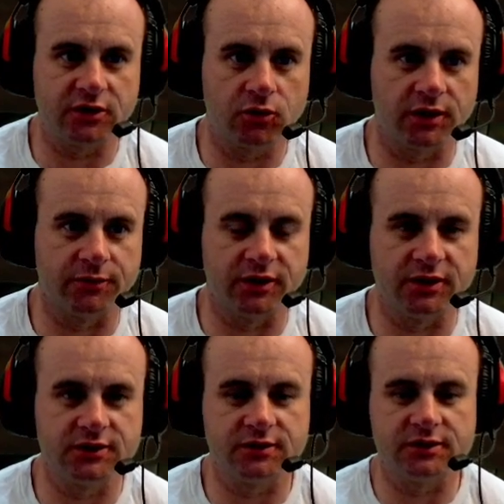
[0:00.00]
quite a bit
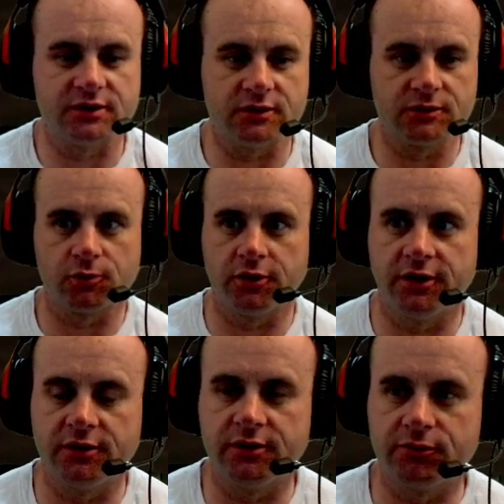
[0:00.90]
into this at this point,
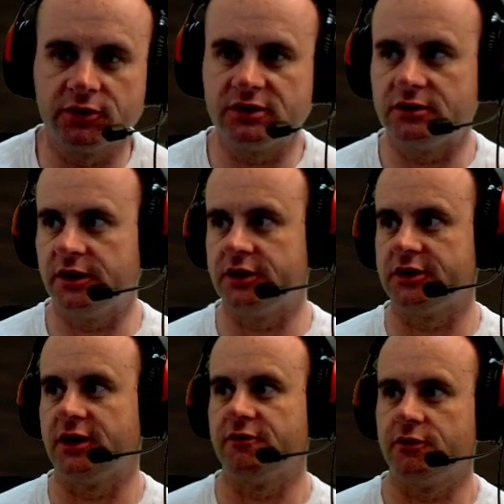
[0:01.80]
and the presentation
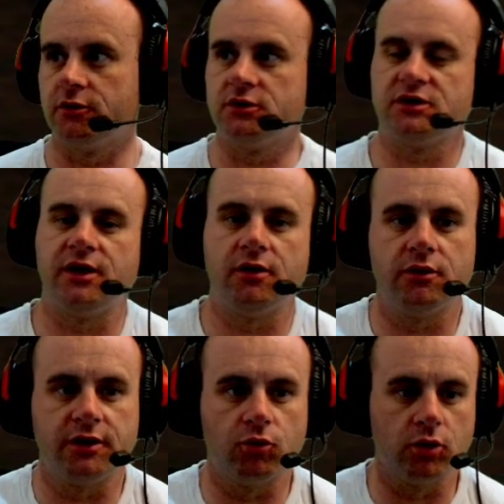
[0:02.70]
I feel is now
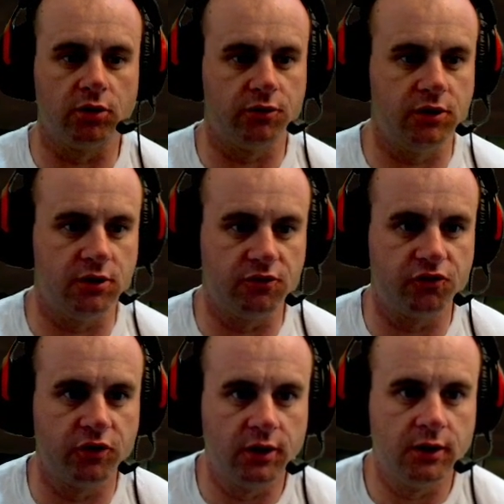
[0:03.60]
like worthy of
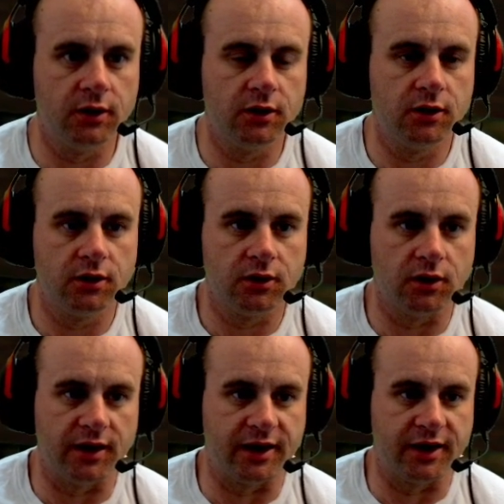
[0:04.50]

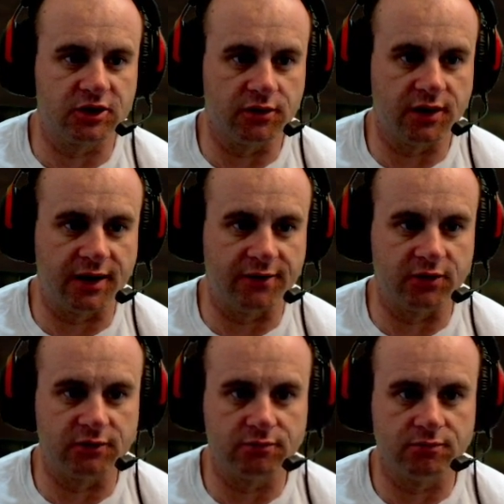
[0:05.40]
actually having